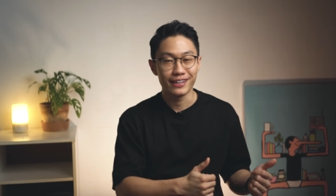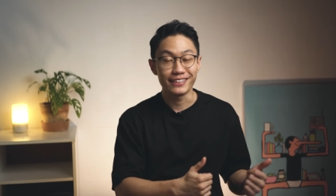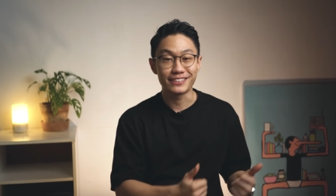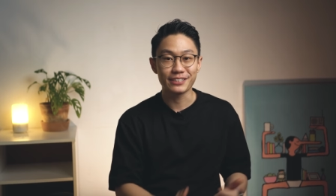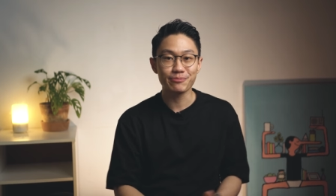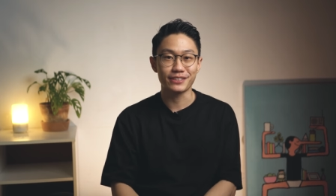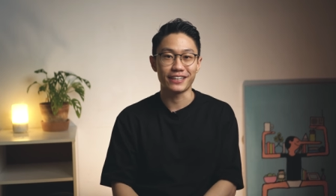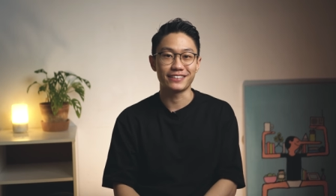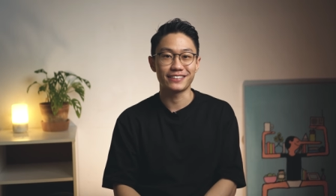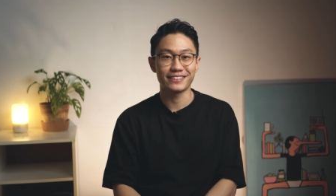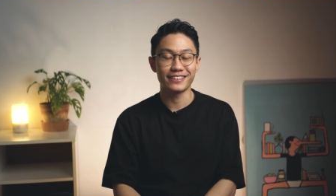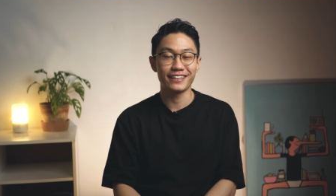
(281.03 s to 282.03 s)
In some
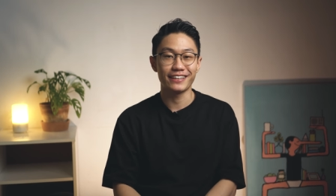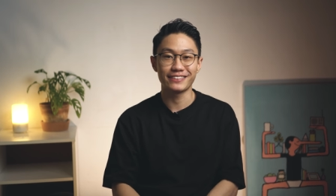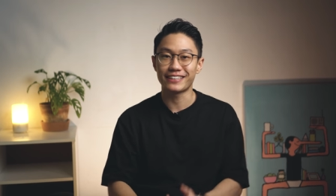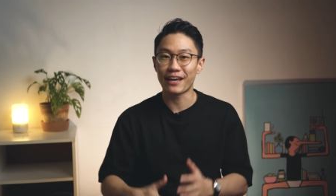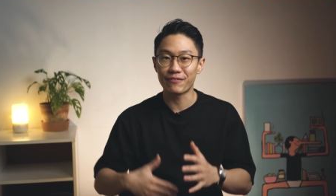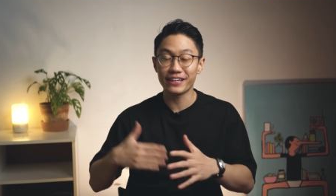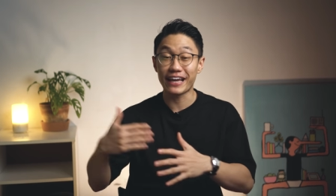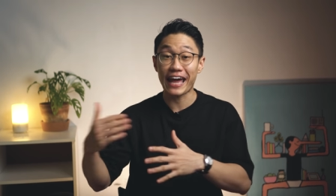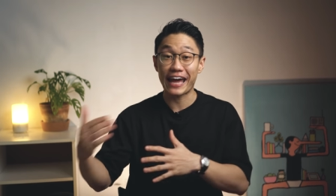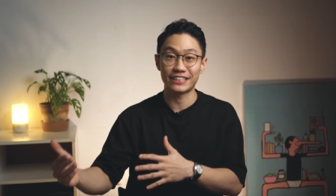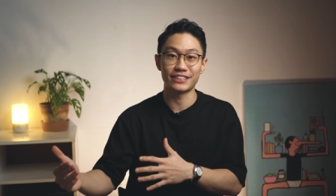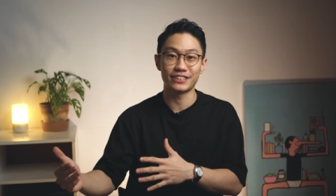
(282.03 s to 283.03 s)
sense, it's having
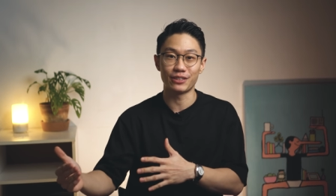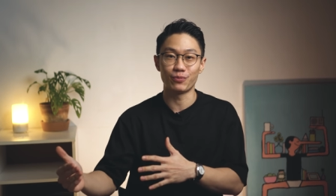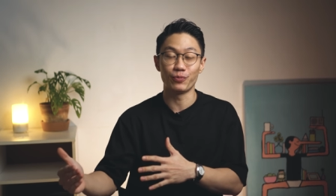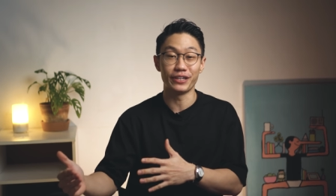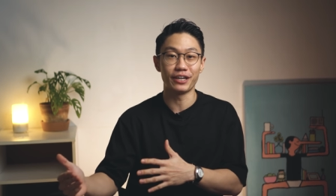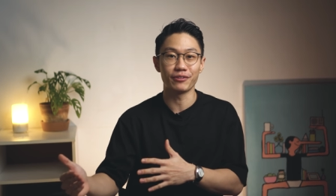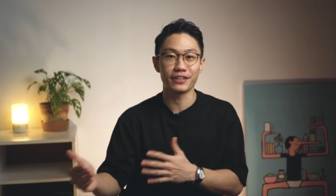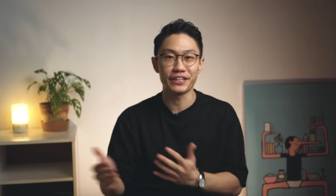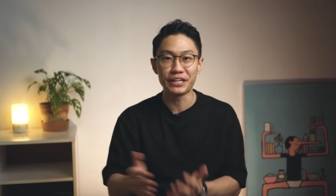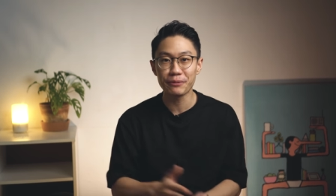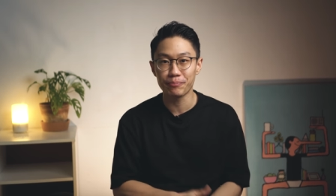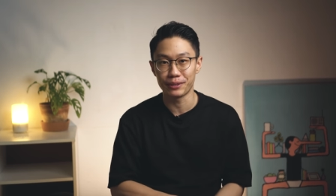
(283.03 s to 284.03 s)
the action without
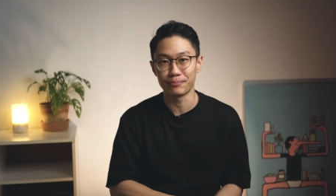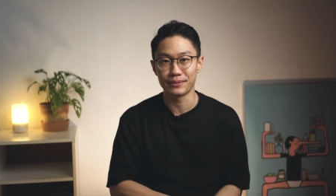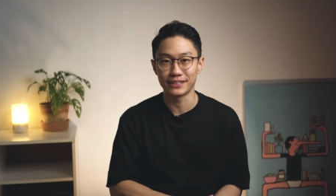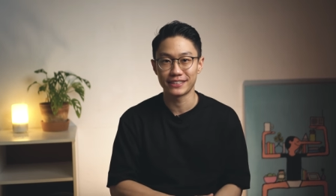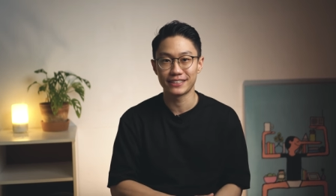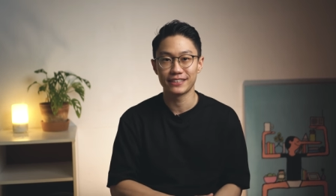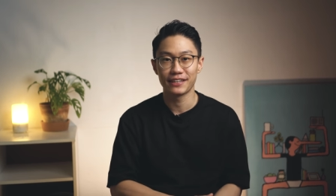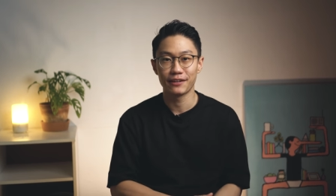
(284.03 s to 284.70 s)
clear purpose.